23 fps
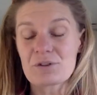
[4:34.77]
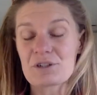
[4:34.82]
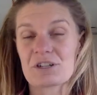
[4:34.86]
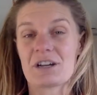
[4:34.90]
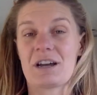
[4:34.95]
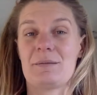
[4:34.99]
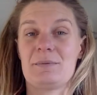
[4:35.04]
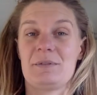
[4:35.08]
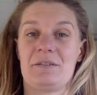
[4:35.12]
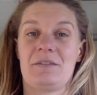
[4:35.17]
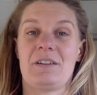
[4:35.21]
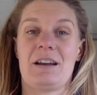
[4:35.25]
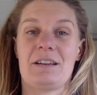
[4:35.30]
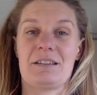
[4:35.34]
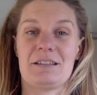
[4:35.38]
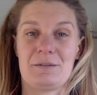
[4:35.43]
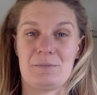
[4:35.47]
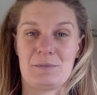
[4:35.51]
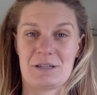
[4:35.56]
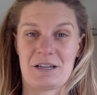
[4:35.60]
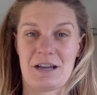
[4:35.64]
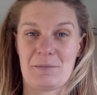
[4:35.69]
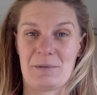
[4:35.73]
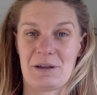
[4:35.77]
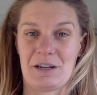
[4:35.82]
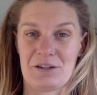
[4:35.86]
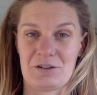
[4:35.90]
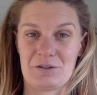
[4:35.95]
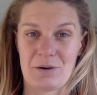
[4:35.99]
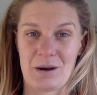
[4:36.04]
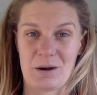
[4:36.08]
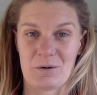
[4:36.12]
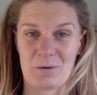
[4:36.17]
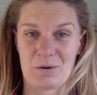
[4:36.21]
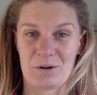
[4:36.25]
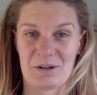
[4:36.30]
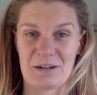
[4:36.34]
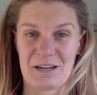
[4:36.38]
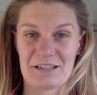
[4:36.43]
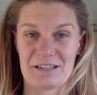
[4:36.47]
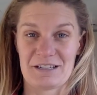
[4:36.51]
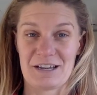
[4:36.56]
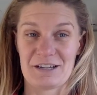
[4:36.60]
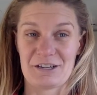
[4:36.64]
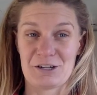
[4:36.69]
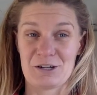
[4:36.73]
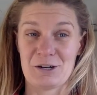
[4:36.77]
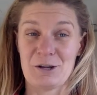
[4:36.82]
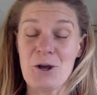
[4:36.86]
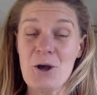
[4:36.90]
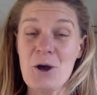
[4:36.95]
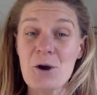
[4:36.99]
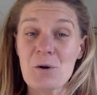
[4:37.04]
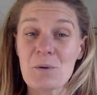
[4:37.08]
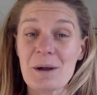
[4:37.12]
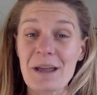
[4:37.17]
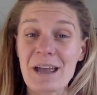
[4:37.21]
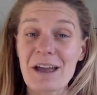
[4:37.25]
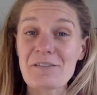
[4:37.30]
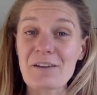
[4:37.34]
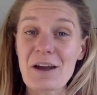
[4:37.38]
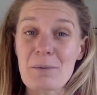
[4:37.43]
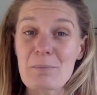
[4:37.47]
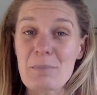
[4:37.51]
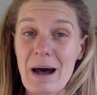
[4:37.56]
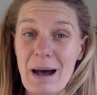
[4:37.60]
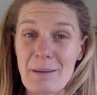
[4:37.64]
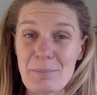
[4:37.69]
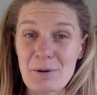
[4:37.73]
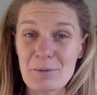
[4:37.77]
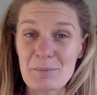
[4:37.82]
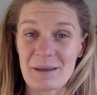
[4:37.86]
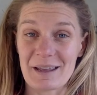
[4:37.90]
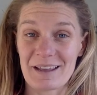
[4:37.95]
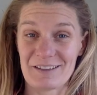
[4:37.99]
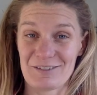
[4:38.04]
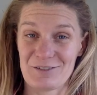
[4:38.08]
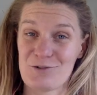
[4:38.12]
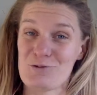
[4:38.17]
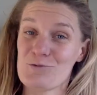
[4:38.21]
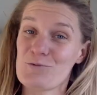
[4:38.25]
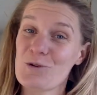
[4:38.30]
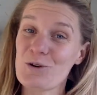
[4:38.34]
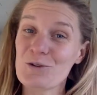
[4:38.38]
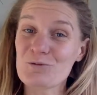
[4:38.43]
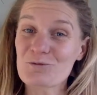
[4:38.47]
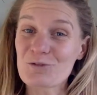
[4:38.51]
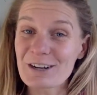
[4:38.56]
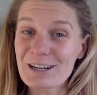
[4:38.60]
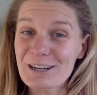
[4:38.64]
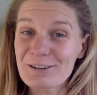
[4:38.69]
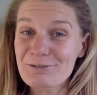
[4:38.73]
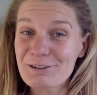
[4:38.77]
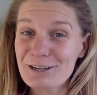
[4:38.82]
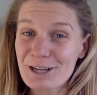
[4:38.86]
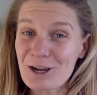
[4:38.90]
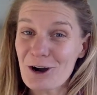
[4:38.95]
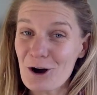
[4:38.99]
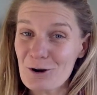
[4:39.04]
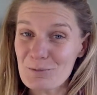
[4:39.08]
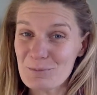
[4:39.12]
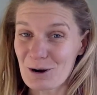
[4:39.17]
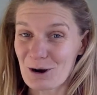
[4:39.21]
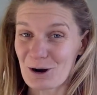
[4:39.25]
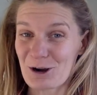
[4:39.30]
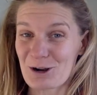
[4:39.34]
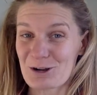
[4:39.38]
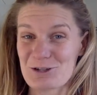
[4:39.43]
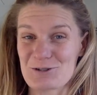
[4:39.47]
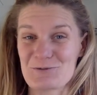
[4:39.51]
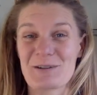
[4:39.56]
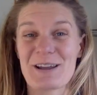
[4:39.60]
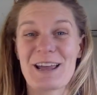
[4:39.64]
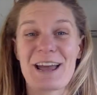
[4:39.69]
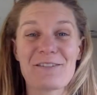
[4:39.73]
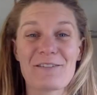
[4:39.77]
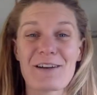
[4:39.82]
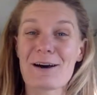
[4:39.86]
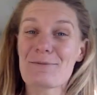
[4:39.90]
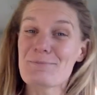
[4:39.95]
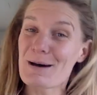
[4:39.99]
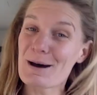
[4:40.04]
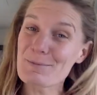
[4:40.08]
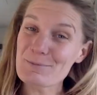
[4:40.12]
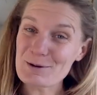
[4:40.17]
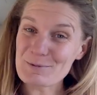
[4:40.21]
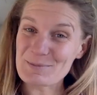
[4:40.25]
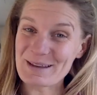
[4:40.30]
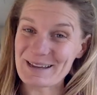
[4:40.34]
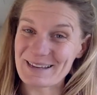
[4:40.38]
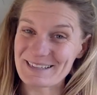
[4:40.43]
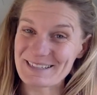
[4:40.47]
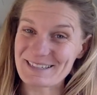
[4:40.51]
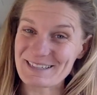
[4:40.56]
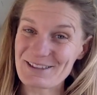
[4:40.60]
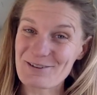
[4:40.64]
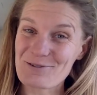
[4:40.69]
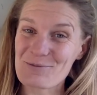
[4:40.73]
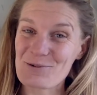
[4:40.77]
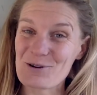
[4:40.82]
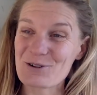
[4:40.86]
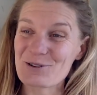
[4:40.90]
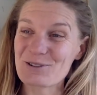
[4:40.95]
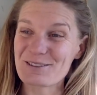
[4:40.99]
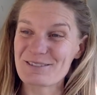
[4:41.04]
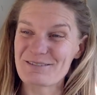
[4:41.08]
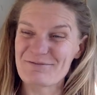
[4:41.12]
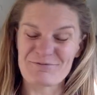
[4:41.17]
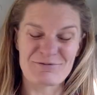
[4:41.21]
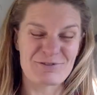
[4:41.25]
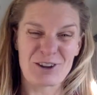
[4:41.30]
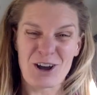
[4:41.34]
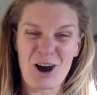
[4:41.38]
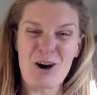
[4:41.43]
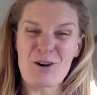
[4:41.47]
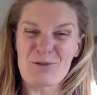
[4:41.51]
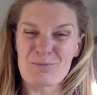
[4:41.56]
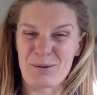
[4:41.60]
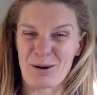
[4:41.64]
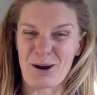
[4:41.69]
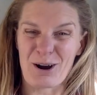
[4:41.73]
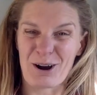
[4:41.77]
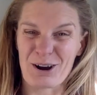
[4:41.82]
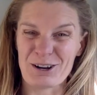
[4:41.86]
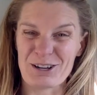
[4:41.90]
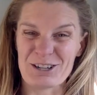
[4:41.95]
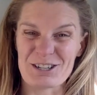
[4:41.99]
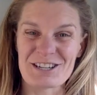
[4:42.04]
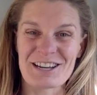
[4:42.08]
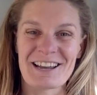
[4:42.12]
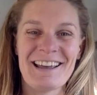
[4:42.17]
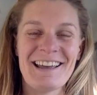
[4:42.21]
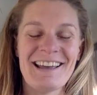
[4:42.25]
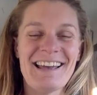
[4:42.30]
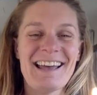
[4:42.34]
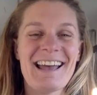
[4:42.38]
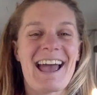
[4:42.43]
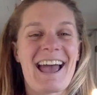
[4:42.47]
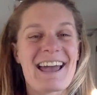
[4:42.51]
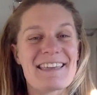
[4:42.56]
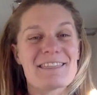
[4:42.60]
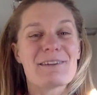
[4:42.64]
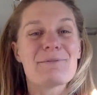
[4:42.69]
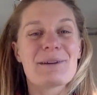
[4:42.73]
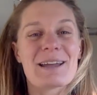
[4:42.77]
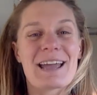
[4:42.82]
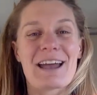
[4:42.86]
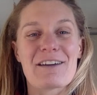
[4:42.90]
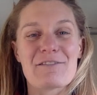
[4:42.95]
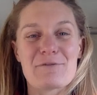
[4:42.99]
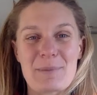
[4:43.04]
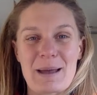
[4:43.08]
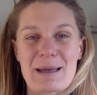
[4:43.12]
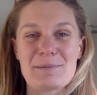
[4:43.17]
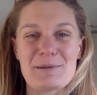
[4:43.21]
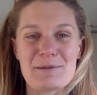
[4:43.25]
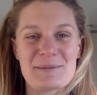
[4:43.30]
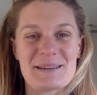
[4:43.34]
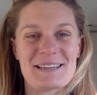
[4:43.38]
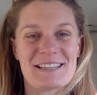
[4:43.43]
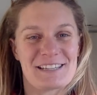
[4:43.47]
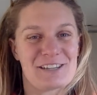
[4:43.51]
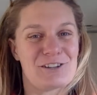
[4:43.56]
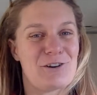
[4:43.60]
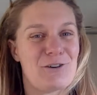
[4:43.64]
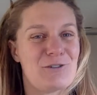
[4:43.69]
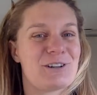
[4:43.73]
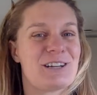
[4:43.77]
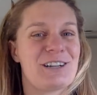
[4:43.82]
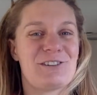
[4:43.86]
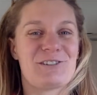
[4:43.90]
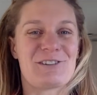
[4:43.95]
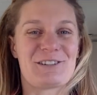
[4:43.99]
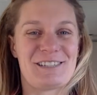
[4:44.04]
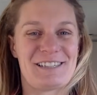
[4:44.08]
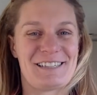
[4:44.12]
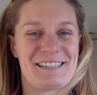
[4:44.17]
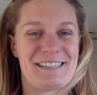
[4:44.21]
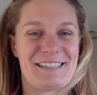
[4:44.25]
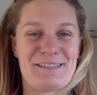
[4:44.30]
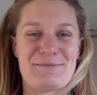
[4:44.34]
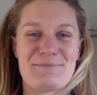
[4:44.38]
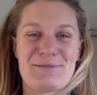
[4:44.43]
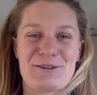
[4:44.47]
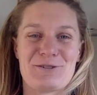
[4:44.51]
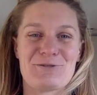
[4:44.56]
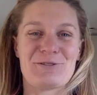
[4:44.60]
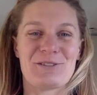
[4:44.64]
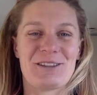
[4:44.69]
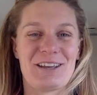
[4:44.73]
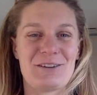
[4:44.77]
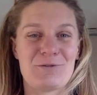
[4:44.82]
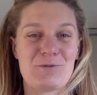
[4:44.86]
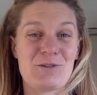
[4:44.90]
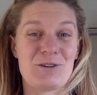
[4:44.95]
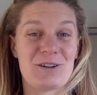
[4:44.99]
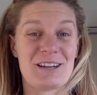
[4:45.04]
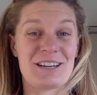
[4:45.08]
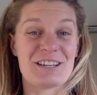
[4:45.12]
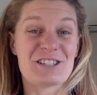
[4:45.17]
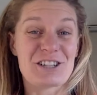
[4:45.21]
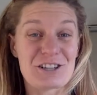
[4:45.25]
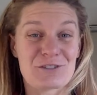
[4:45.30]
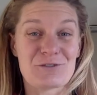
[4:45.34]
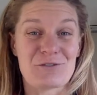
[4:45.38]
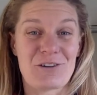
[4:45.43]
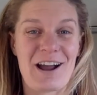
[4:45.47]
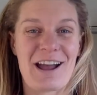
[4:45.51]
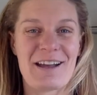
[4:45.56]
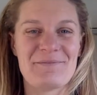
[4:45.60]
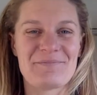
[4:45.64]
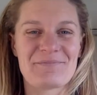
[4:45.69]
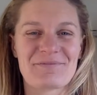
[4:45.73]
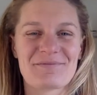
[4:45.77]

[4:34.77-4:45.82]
types of customers coming into our organization. We have our papa bears who want really, really hot porridge. We have our mama bears that want cold porridge. And then we have baby bears and Goldilockses in the middle that want it just right.